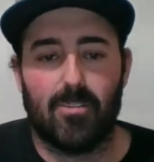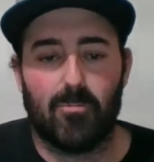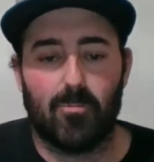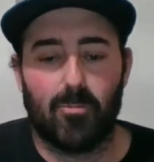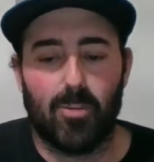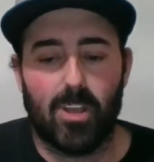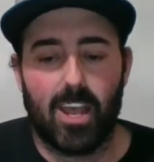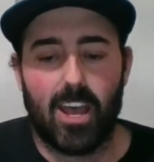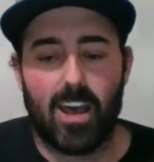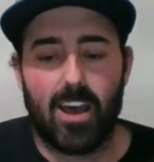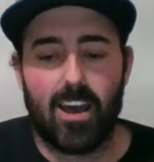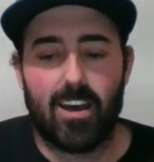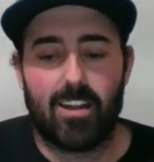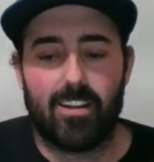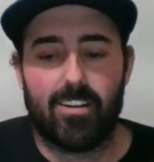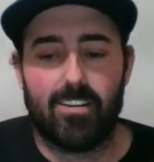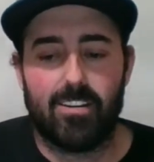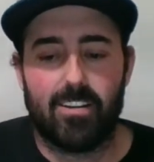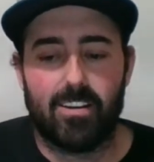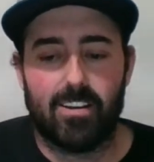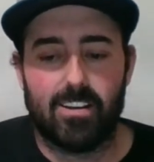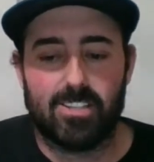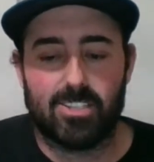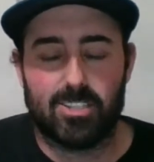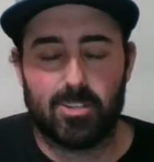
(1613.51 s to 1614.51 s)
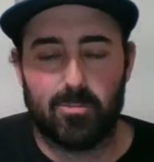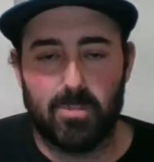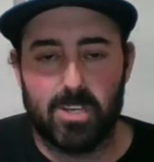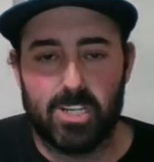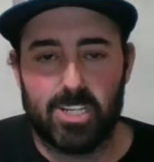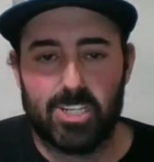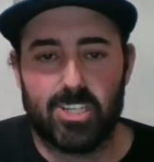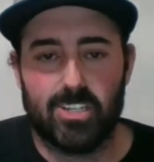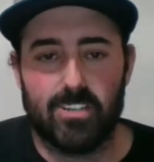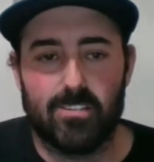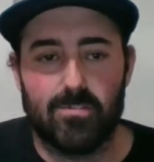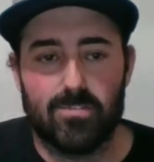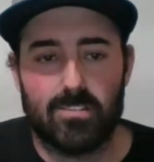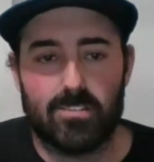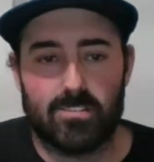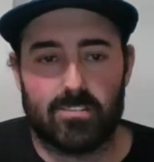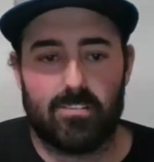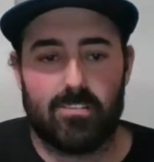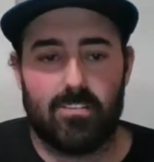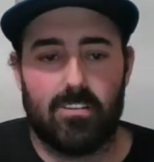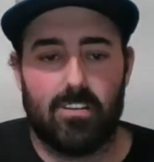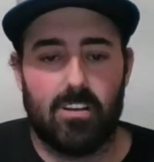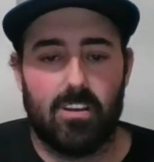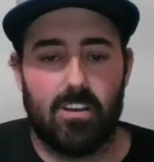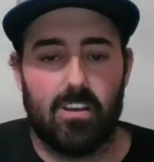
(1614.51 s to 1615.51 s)
We had some
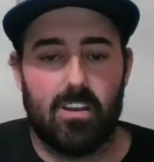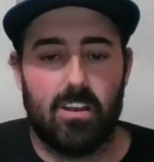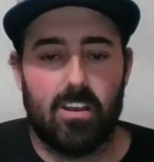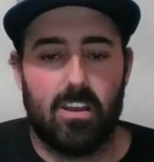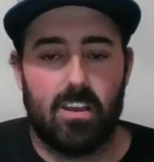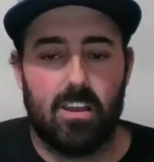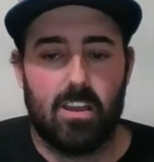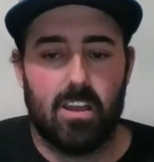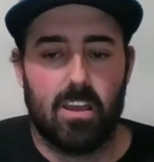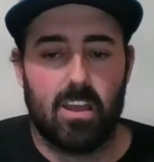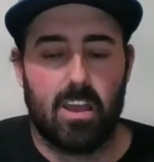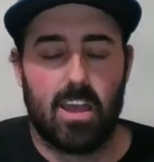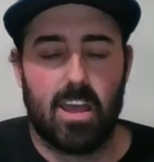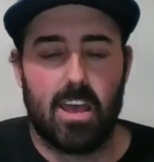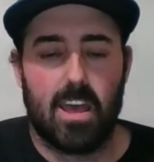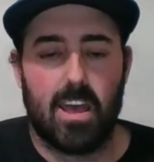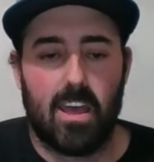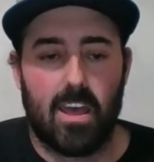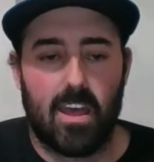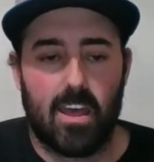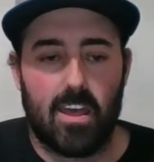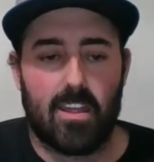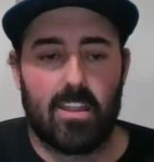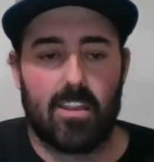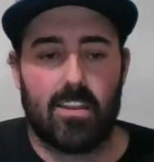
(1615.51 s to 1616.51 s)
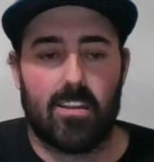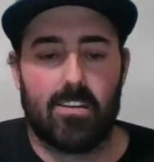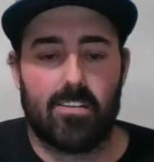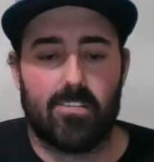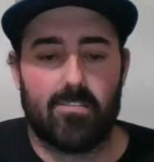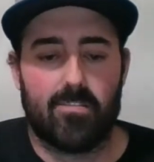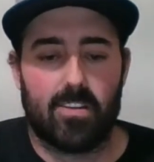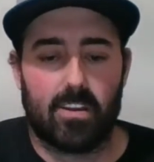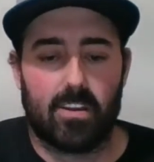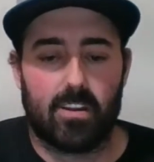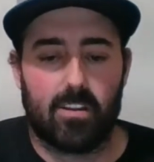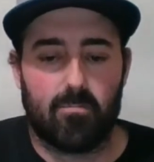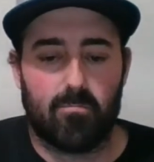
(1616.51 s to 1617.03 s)
issues, and